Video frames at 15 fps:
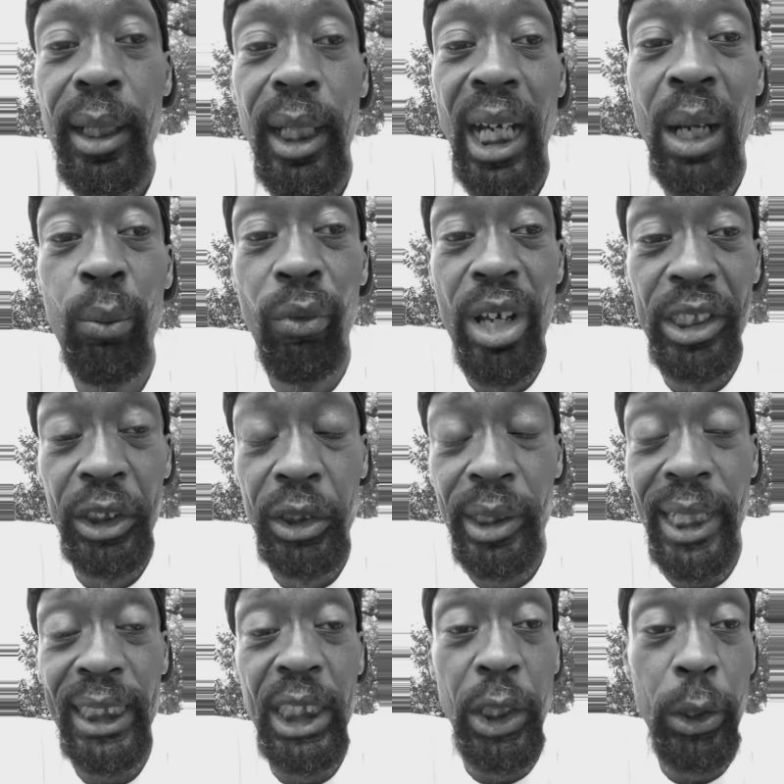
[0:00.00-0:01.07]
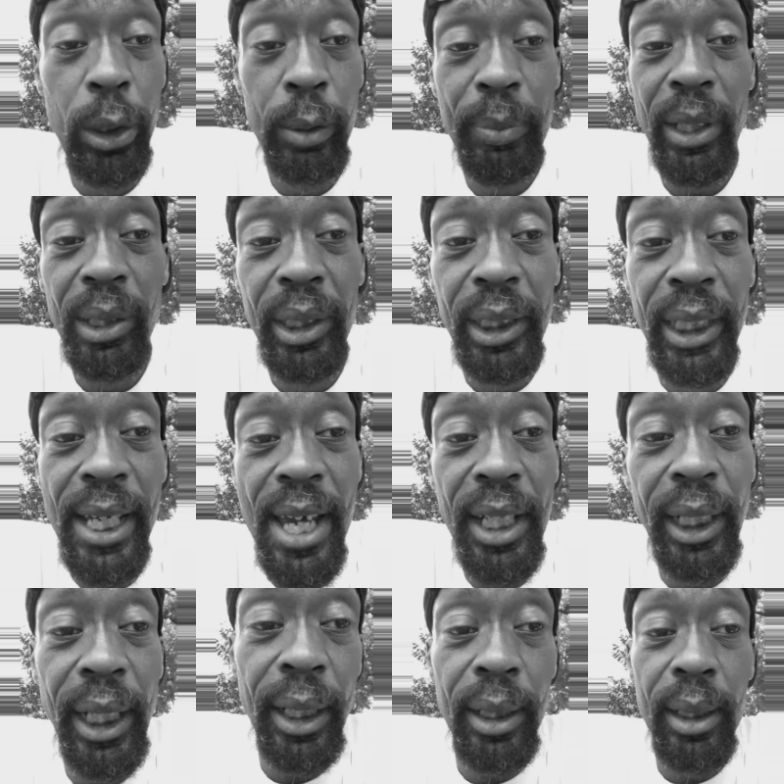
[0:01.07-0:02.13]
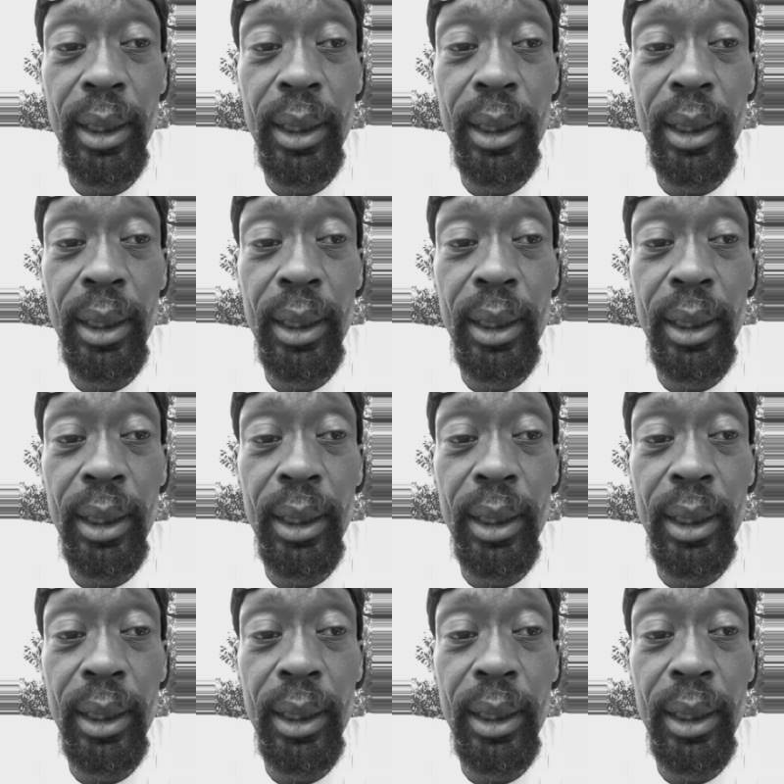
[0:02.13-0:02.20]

I'm registered as a third party candidate,